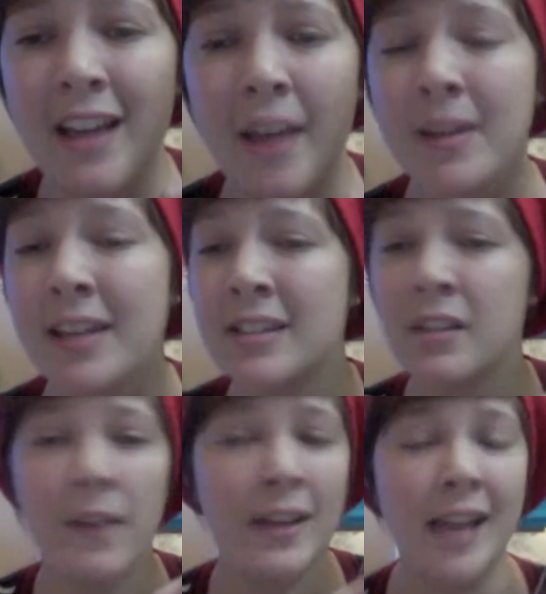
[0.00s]
I mean, it's a
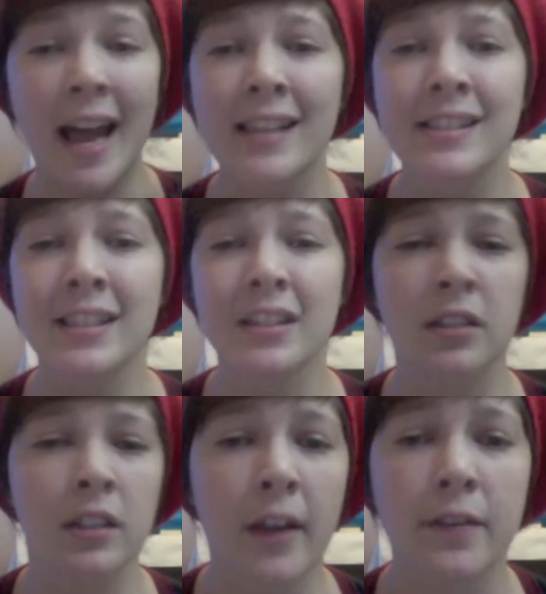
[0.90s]
fantastic
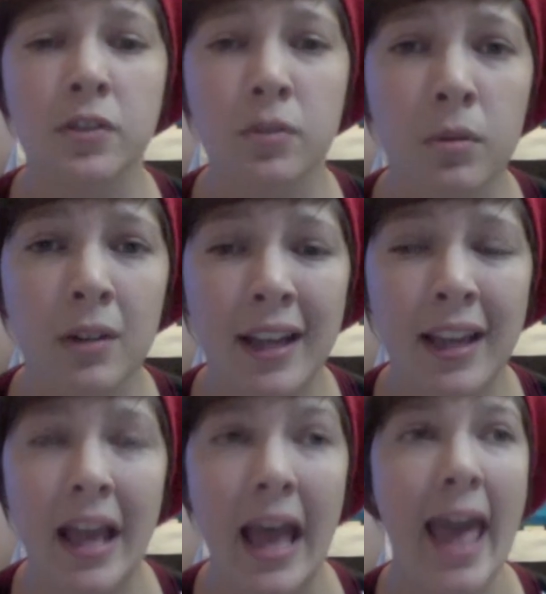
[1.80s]
love
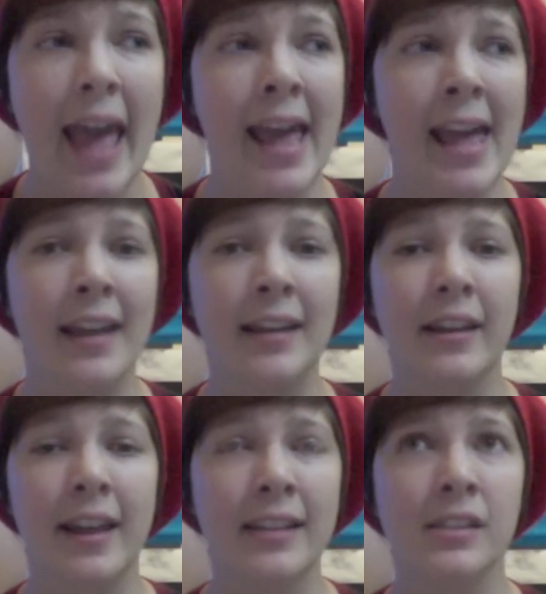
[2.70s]
story,
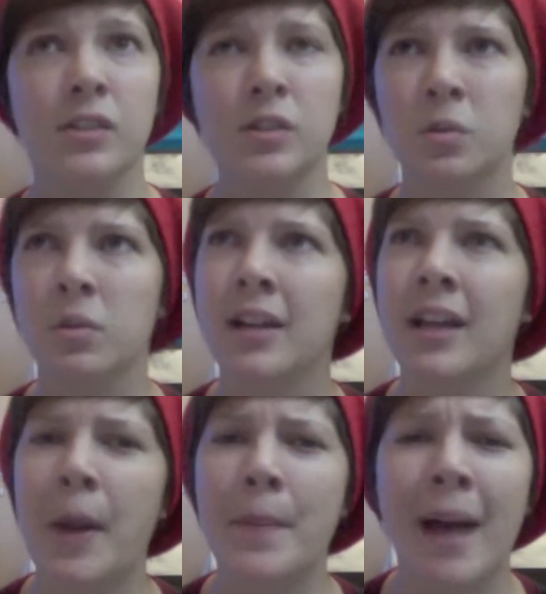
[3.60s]
and it's a
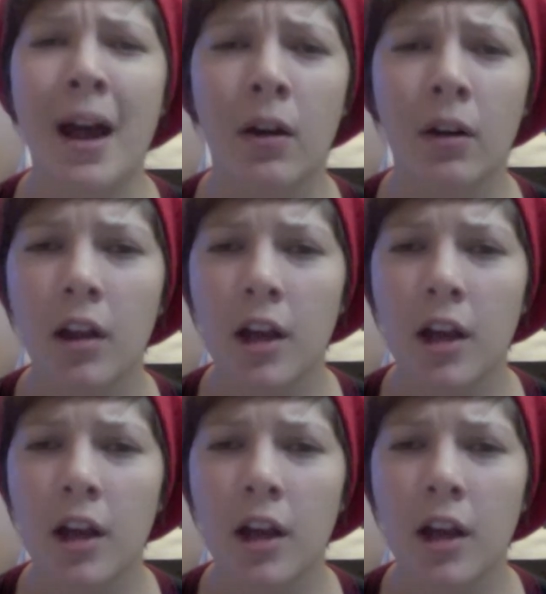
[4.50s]
story about